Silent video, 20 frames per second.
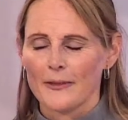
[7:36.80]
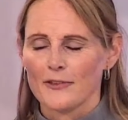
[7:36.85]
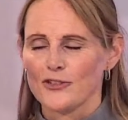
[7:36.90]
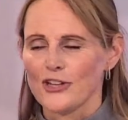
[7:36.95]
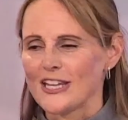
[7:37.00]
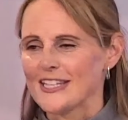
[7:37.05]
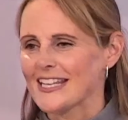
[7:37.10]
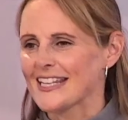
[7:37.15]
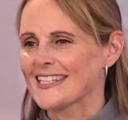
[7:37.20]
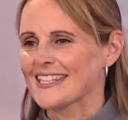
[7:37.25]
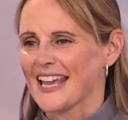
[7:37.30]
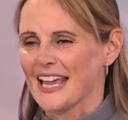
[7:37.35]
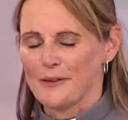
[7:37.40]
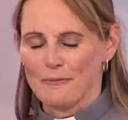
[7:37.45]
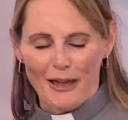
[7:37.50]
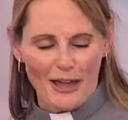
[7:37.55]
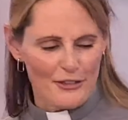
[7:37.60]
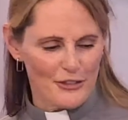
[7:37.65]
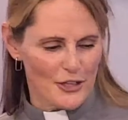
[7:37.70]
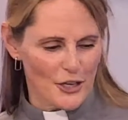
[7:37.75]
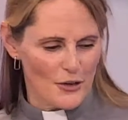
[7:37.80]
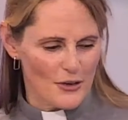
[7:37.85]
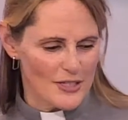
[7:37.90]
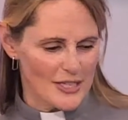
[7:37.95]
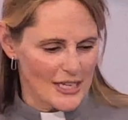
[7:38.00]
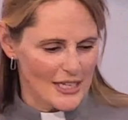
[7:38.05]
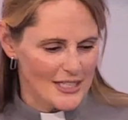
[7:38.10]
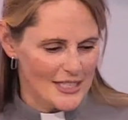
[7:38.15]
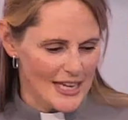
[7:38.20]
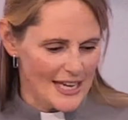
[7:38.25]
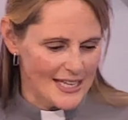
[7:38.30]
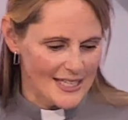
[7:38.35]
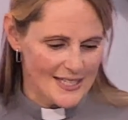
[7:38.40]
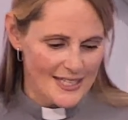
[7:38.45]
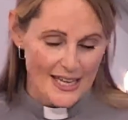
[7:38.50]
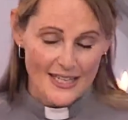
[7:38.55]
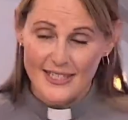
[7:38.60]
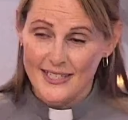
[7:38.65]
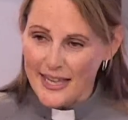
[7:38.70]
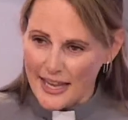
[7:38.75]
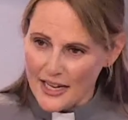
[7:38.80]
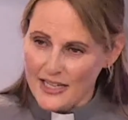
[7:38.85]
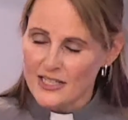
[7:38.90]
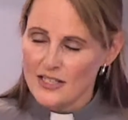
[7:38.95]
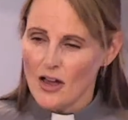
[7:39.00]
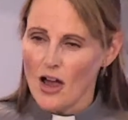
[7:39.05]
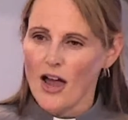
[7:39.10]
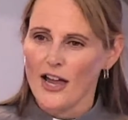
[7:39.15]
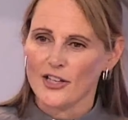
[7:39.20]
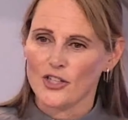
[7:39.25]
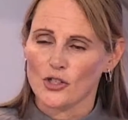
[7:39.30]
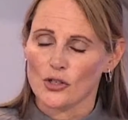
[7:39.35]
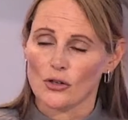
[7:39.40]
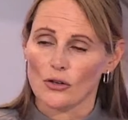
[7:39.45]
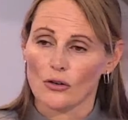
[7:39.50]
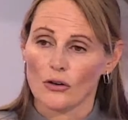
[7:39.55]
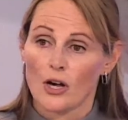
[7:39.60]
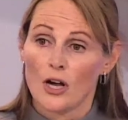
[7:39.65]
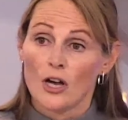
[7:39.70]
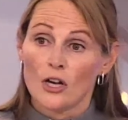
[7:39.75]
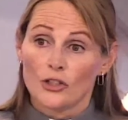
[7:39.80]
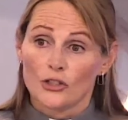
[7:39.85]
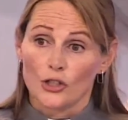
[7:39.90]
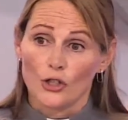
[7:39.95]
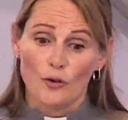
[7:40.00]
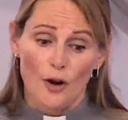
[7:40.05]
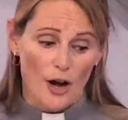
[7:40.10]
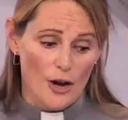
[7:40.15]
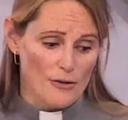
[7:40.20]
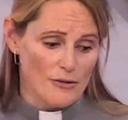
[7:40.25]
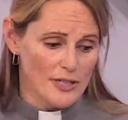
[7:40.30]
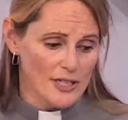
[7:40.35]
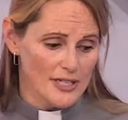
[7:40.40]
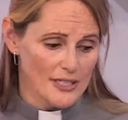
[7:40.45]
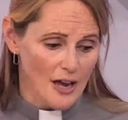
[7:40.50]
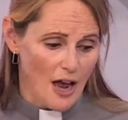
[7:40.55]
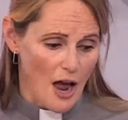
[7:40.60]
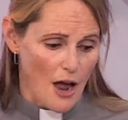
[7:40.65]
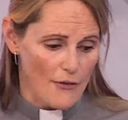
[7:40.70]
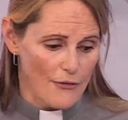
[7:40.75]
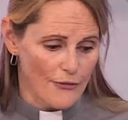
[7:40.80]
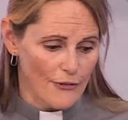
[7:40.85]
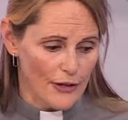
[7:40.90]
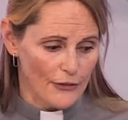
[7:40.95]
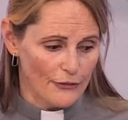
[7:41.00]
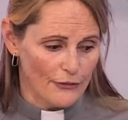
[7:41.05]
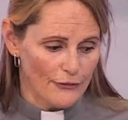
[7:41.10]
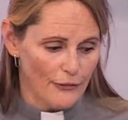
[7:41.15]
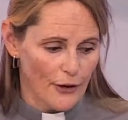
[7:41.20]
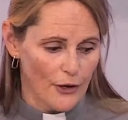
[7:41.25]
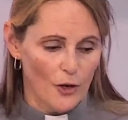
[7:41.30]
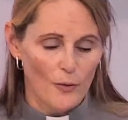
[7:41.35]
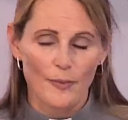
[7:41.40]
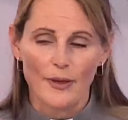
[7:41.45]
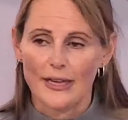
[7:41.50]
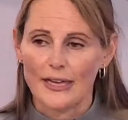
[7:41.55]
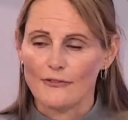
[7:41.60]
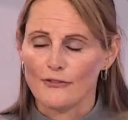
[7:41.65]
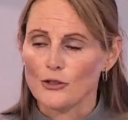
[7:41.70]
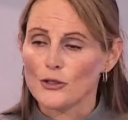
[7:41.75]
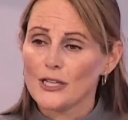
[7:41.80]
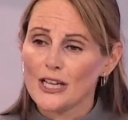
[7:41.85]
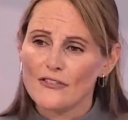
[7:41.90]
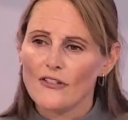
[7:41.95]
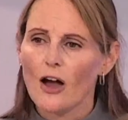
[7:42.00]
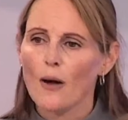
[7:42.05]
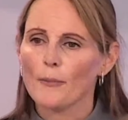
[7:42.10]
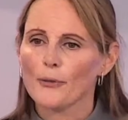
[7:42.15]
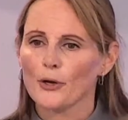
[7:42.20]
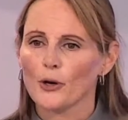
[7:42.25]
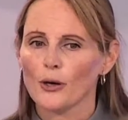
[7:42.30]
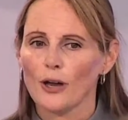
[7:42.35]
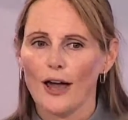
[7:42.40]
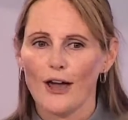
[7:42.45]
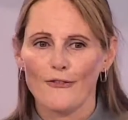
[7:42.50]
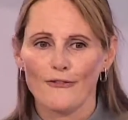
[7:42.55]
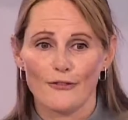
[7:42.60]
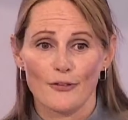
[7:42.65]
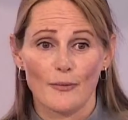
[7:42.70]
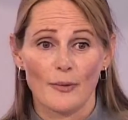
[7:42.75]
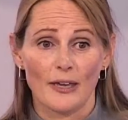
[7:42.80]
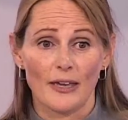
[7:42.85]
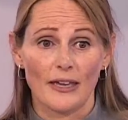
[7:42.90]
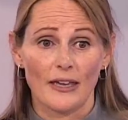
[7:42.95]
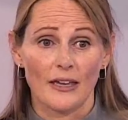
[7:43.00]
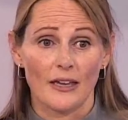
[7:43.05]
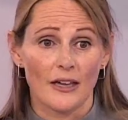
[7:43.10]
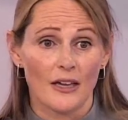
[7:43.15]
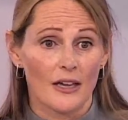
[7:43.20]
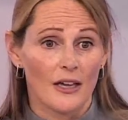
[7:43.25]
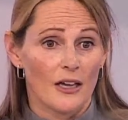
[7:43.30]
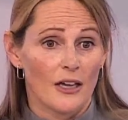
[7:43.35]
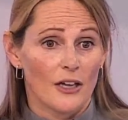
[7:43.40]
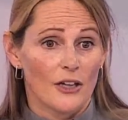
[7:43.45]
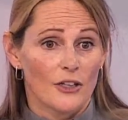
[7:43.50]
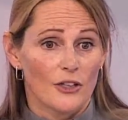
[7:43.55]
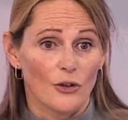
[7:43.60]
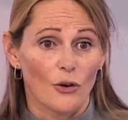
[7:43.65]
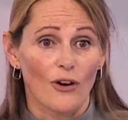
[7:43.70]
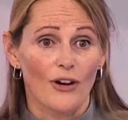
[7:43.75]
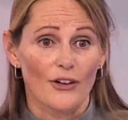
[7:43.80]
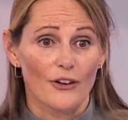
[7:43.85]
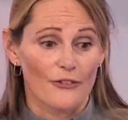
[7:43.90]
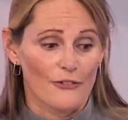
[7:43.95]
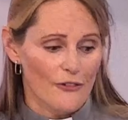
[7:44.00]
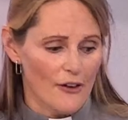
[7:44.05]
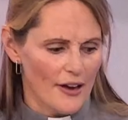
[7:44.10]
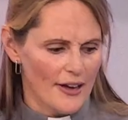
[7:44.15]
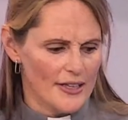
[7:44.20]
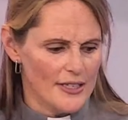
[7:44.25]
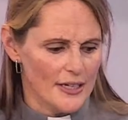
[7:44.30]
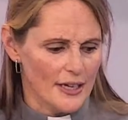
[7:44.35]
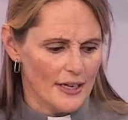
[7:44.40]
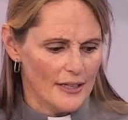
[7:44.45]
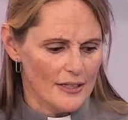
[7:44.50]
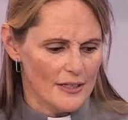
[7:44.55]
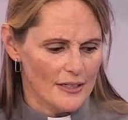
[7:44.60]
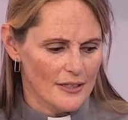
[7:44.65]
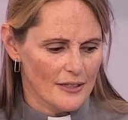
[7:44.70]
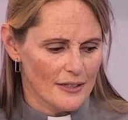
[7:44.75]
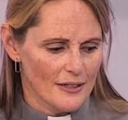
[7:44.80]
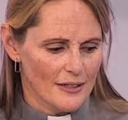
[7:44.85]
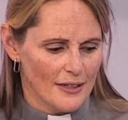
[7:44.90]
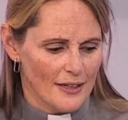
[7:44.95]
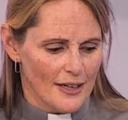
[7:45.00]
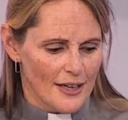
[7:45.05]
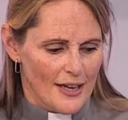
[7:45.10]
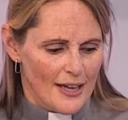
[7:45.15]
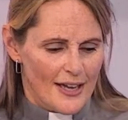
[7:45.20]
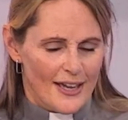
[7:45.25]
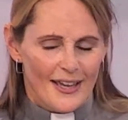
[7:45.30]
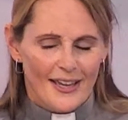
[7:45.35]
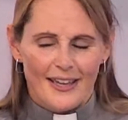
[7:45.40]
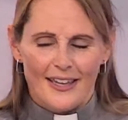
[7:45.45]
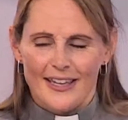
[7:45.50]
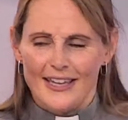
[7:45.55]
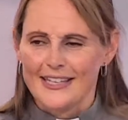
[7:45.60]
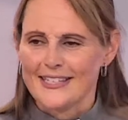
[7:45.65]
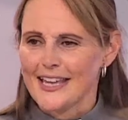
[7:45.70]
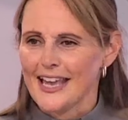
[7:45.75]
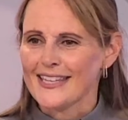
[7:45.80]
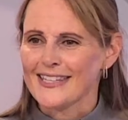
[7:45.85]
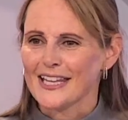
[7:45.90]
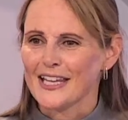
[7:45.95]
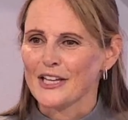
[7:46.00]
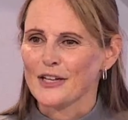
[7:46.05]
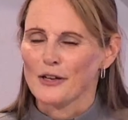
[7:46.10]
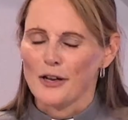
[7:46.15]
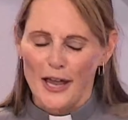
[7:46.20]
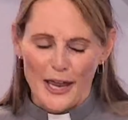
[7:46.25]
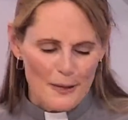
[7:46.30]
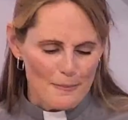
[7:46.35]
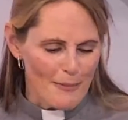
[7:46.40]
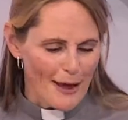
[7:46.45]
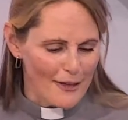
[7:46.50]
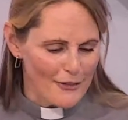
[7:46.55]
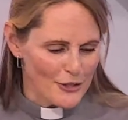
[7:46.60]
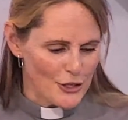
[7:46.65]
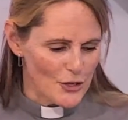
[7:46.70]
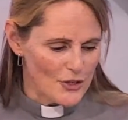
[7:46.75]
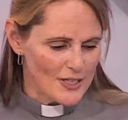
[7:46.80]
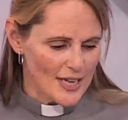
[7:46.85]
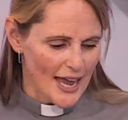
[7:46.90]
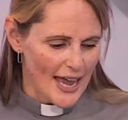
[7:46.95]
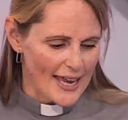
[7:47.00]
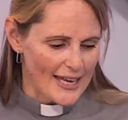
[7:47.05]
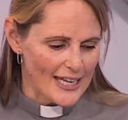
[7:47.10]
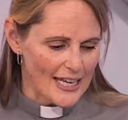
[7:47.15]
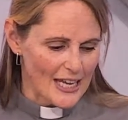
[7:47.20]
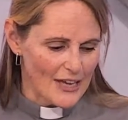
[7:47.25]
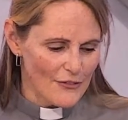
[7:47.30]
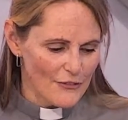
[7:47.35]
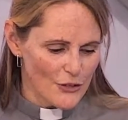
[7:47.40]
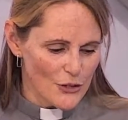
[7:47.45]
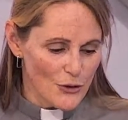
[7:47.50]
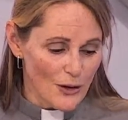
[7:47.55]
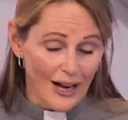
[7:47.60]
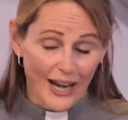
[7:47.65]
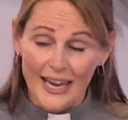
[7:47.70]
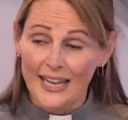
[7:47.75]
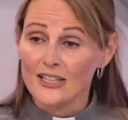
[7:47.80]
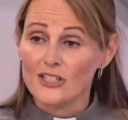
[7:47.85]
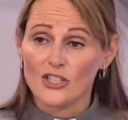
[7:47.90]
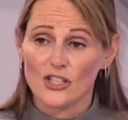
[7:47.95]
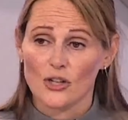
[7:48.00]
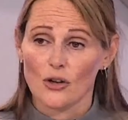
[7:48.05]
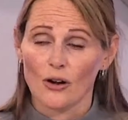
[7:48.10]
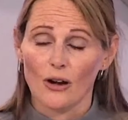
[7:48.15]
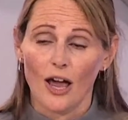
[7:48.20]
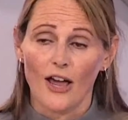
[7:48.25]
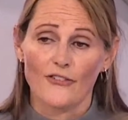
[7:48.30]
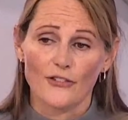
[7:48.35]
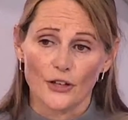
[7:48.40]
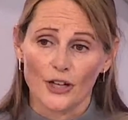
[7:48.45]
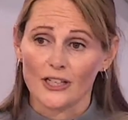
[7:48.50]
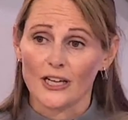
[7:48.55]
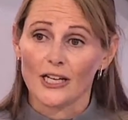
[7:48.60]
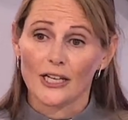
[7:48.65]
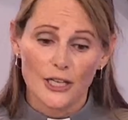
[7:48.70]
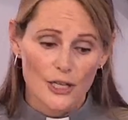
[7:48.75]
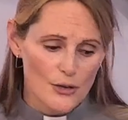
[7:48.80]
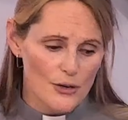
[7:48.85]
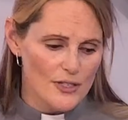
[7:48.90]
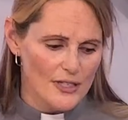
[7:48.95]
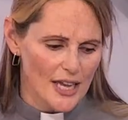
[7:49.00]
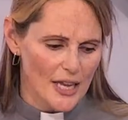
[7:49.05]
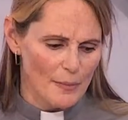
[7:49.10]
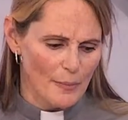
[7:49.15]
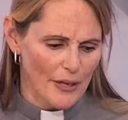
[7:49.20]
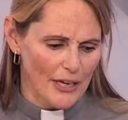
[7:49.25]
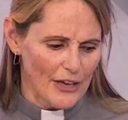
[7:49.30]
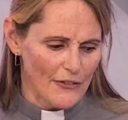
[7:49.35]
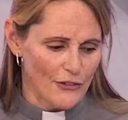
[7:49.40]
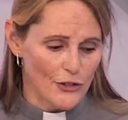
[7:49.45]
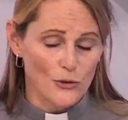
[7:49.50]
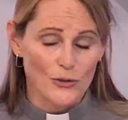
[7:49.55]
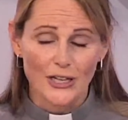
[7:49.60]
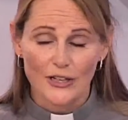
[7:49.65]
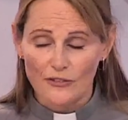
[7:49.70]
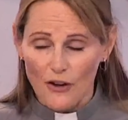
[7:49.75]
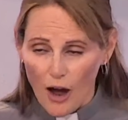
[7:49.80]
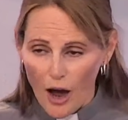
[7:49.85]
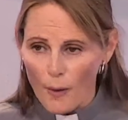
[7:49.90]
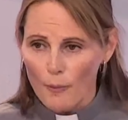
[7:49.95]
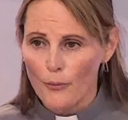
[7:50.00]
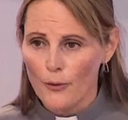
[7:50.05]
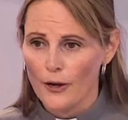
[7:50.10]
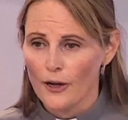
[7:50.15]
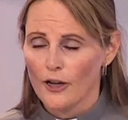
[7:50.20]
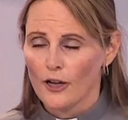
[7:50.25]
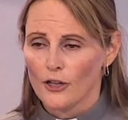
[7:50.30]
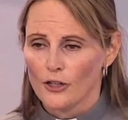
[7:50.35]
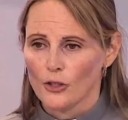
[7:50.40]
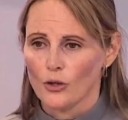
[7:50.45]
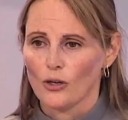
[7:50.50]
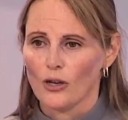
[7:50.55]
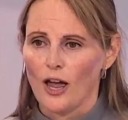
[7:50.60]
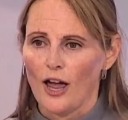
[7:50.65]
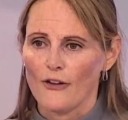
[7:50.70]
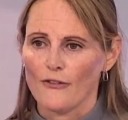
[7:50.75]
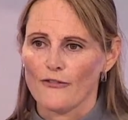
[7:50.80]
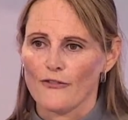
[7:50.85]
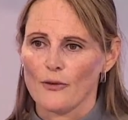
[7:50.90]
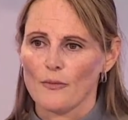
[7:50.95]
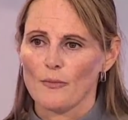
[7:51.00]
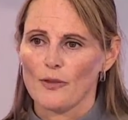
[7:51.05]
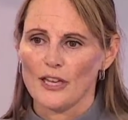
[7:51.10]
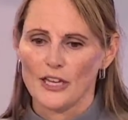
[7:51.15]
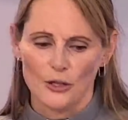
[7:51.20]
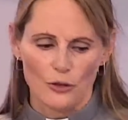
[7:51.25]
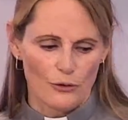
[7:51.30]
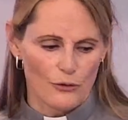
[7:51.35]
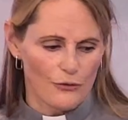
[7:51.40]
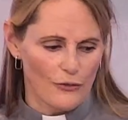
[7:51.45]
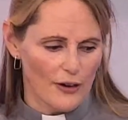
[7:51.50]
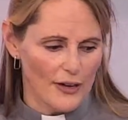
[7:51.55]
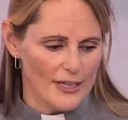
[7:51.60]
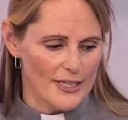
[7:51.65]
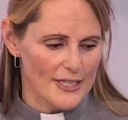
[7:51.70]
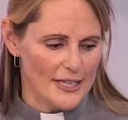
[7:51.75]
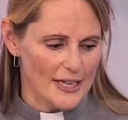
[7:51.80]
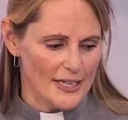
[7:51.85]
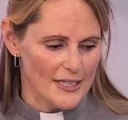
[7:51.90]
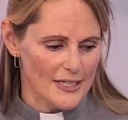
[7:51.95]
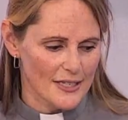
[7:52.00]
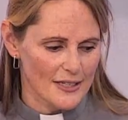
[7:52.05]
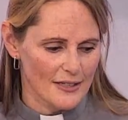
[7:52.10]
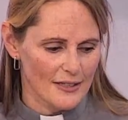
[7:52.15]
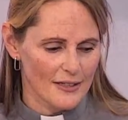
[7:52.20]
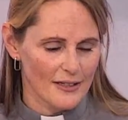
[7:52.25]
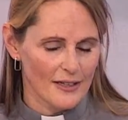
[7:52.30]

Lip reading: Jesus in Matthew 16 says, set aside your own stuff and follow me. If you give up your life for me, you're going to find it. He says in Matthew 10, if you cling to your life, you're going to lose it. But if you give up your life for me, you'll find it.